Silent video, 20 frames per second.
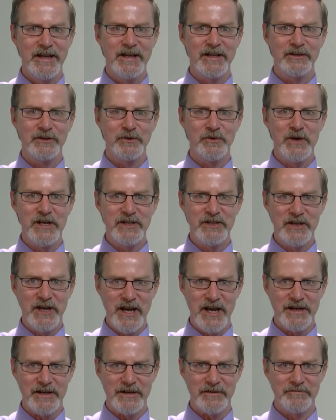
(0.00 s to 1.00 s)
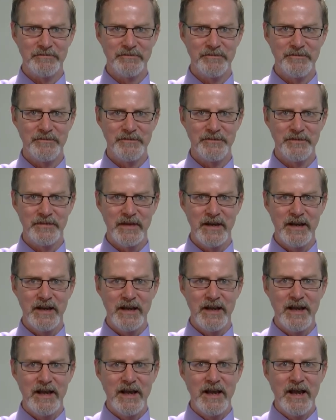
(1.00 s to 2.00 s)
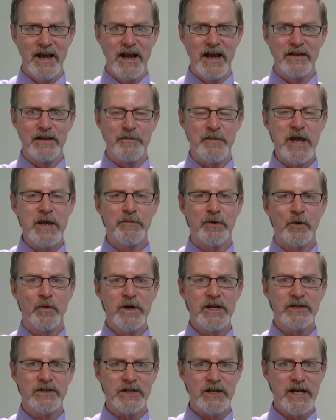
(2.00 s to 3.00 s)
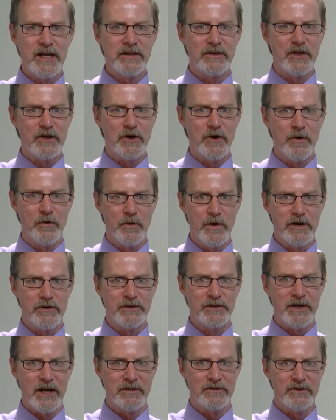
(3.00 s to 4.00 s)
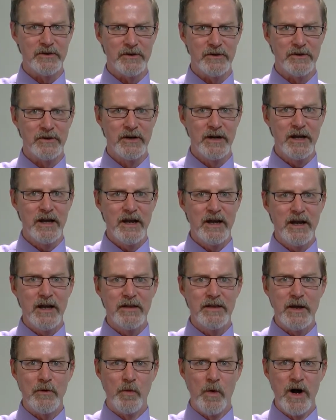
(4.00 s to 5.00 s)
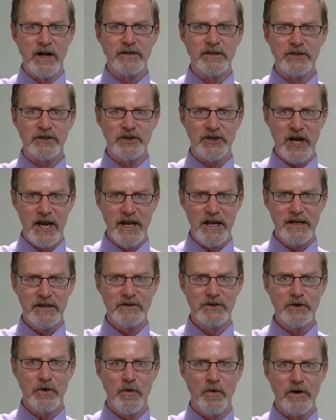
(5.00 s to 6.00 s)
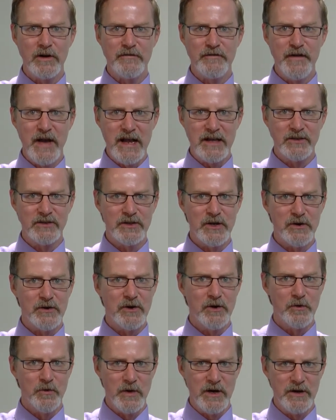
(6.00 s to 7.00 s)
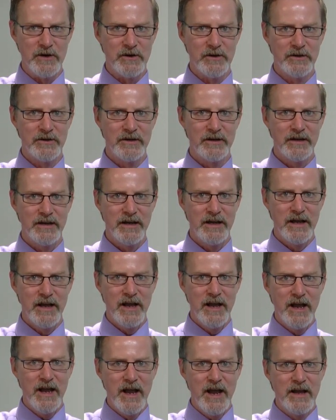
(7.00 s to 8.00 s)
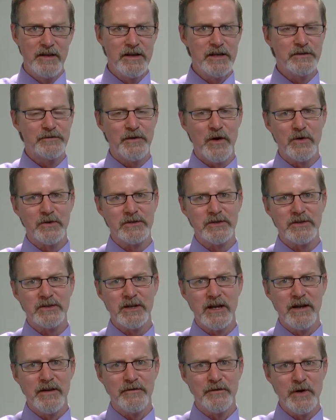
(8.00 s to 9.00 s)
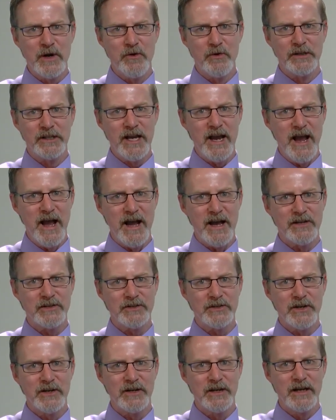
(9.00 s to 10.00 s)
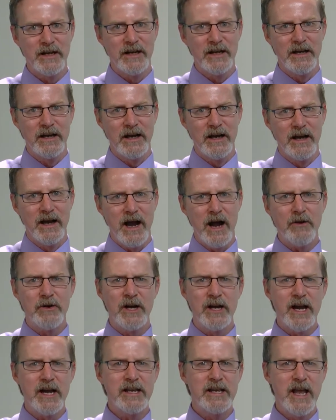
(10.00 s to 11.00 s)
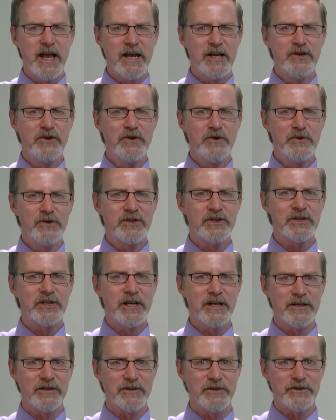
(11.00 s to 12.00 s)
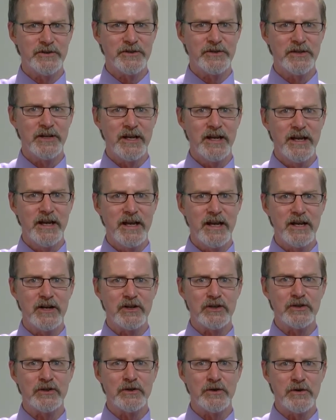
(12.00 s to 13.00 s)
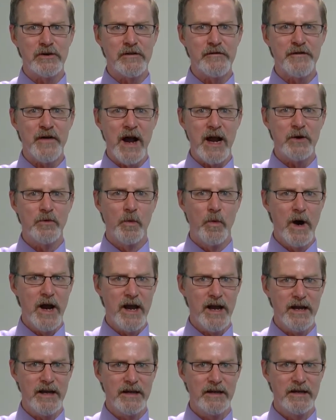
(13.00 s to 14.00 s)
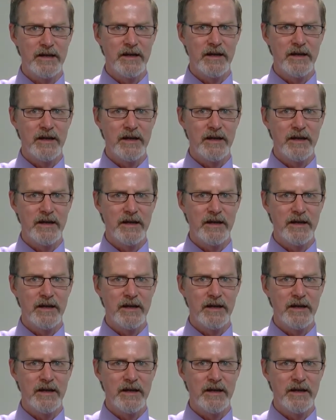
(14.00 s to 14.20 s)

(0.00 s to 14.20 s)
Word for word: in Louisiana. And the people we see at the Career Center, they want to change or advance their career. And these folks frequently ask, how can I gain new skills in a certified way